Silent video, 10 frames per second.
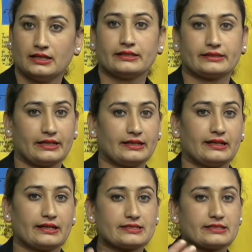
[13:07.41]
Then
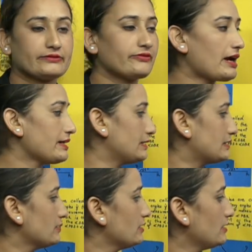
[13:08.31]
let's define it.
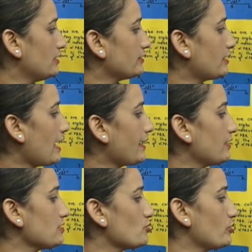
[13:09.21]
The
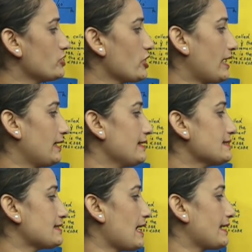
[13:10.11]
angles which are less
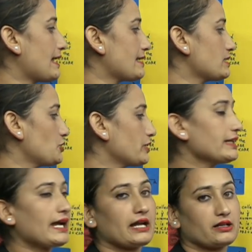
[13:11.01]
than 90 degree
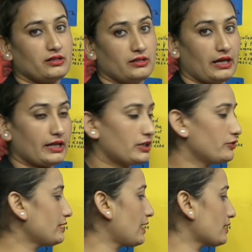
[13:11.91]
are called
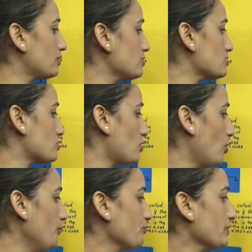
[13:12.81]
acute angle.
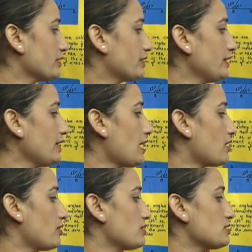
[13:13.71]
So, they are
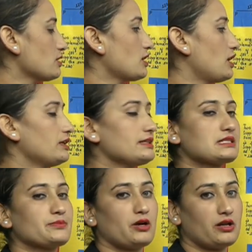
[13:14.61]
also called
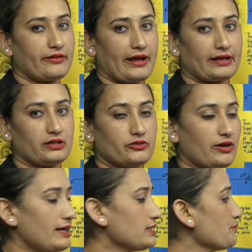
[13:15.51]
smaller angle,
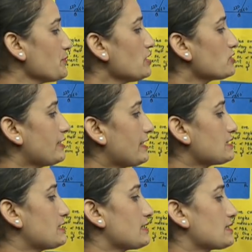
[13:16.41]
right? So,
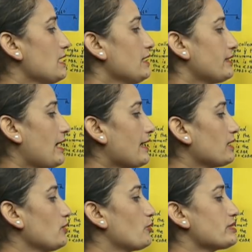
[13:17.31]
next is the
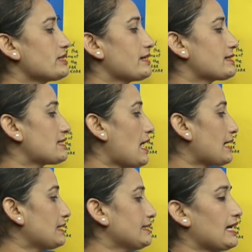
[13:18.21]
angle which are
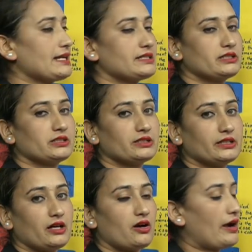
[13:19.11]
exactly 90
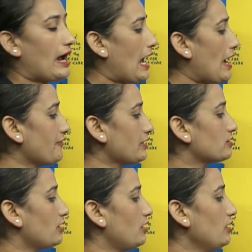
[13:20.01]
degree or having
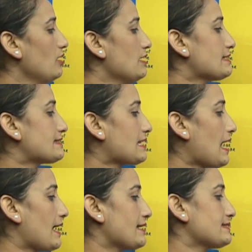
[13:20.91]
the
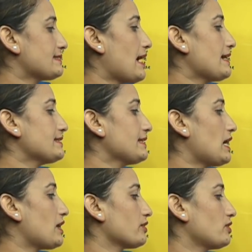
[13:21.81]
size 90
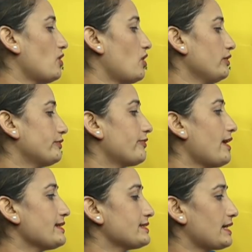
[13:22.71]
are called
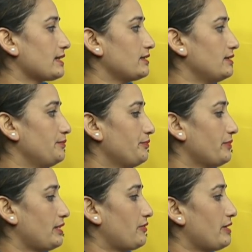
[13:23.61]
right angle.
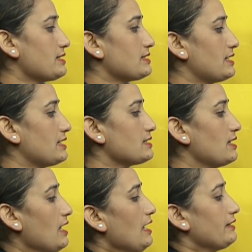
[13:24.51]
Now, next is
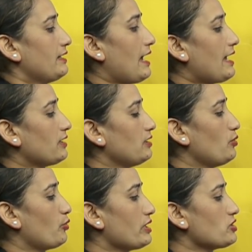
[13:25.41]
the angle
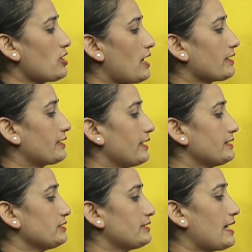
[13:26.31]
which are
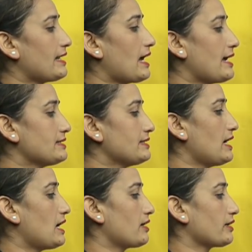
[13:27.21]
greater than 90
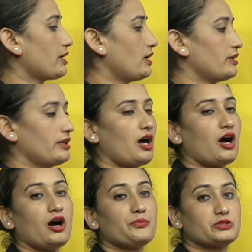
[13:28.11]
are called the
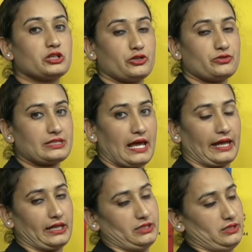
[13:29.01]
obtuse
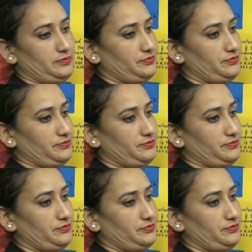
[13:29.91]
angle.